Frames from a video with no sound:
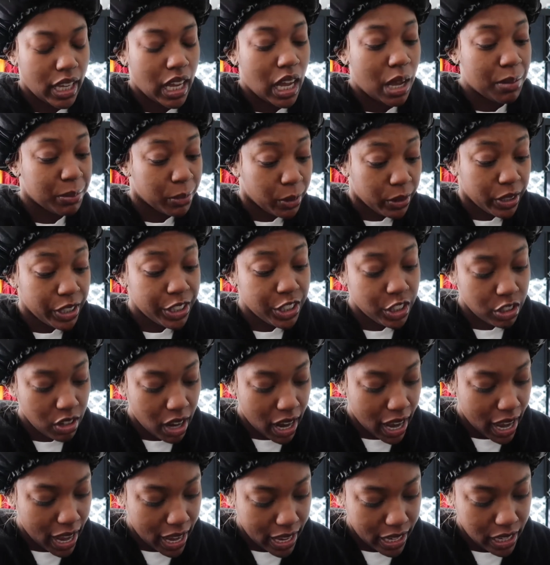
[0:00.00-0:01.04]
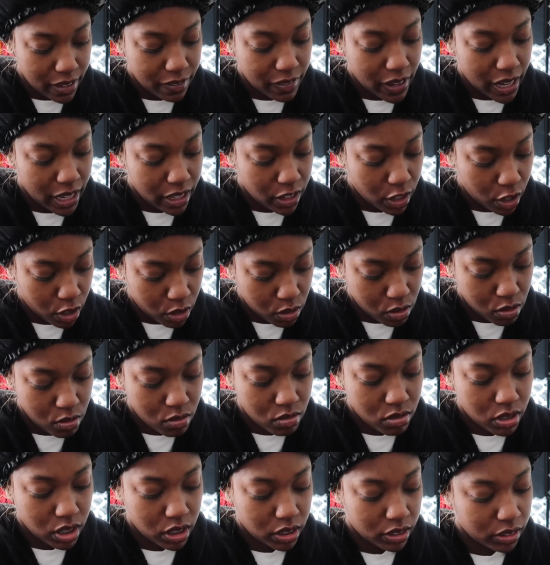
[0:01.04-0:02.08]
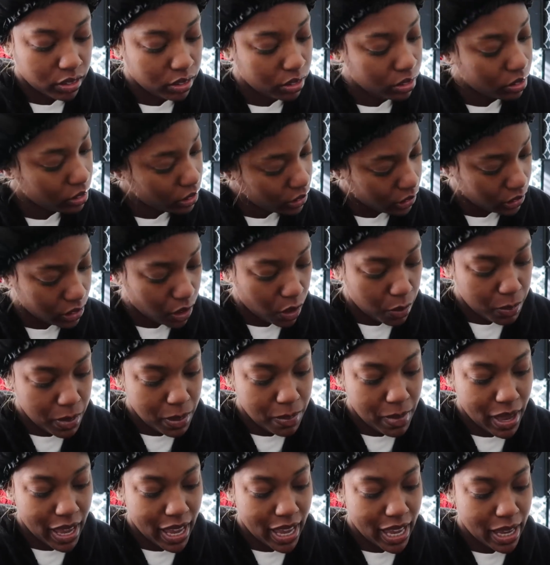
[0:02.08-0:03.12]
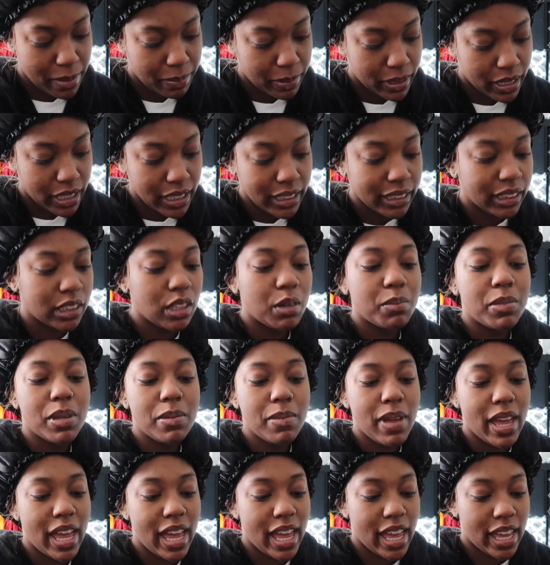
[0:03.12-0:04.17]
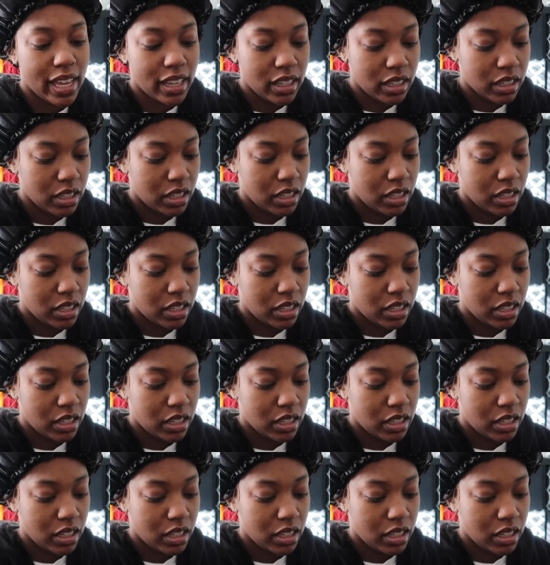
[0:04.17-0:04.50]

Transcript: i'm gonna try if i don't don't be mad please don't be mad